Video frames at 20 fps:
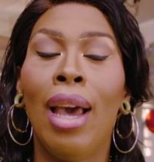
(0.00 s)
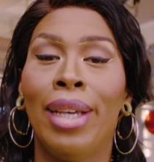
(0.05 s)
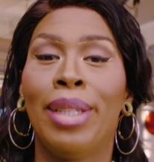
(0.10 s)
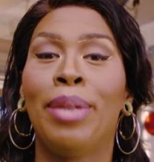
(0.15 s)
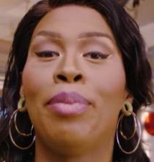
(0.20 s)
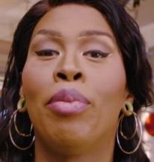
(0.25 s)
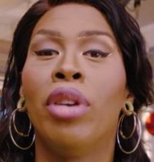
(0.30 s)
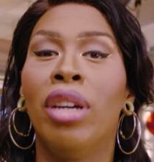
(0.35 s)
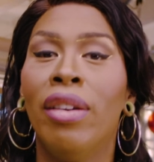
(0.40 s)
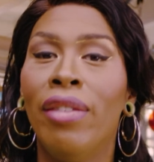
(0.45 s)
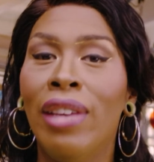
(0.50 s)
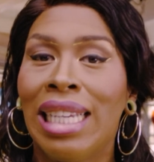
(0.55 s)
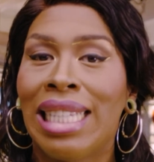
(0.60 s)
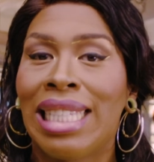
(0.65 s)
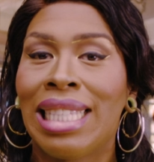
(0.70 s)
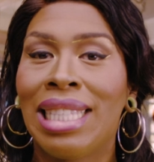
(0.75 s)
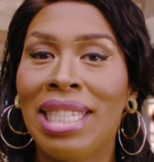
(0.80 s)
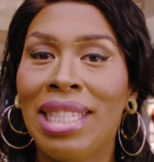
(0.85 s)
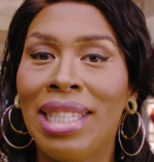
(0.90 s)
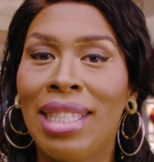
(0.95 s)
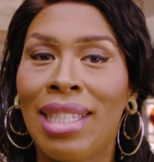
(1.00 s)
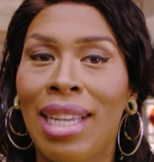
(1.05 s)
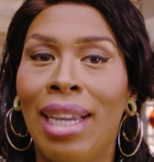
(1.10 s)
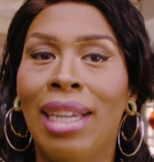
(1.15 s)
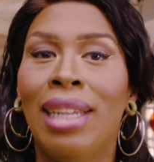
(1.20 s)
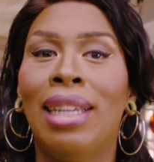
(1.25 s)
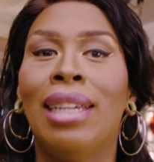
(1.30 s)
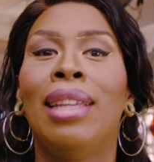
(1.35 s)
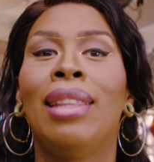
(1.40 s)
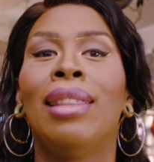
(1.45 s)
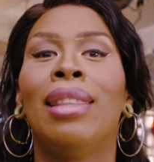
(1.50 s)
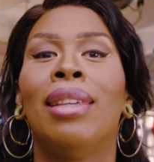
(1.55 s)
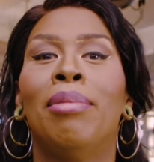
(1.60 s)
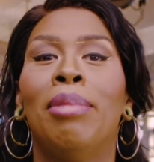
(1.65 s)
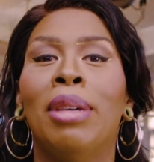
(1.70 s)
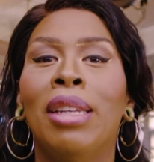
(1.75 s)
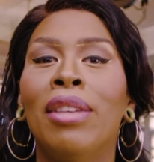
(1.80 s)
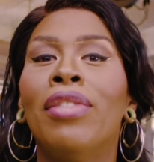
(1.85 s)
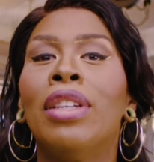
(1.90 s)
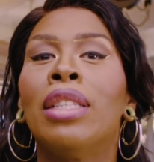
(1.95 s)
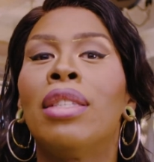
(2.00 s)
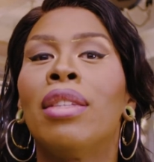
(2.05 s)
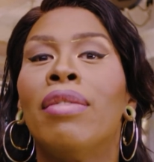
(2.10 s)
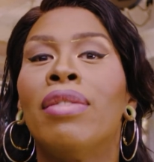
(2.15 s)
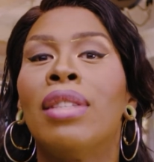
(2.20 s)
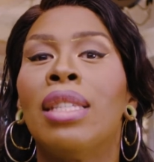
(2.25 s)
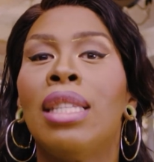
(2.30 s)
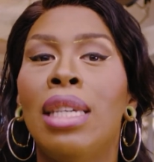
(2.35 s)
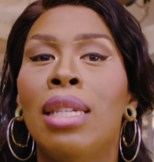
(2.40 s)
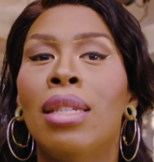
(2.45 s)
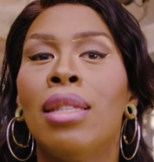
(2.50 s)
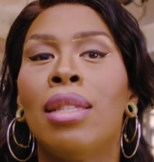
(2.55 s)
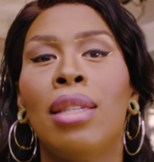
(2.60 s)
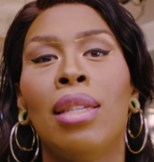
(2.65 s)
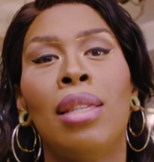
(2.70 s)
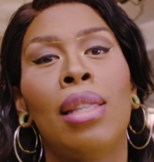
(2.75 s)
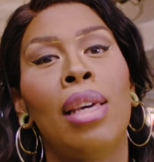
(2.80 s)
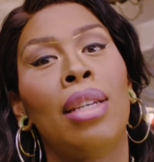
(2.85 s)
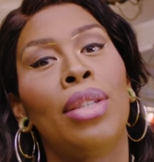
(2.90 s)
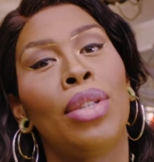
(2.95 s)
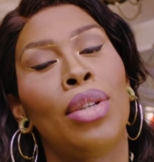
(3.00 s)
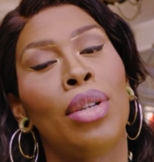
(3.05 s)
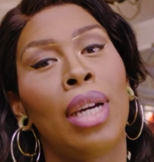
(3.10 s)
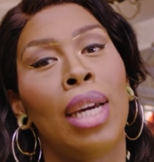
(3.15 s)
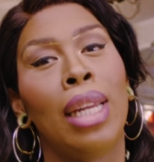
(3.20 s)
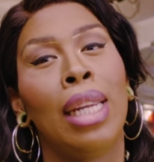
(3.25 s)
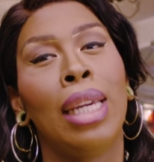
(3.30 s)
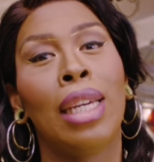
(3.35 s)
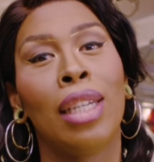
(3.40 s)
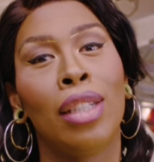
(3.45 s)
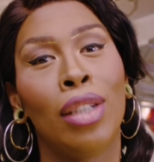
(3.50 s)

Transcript: As previously stated, the benefits of CNC laser cutting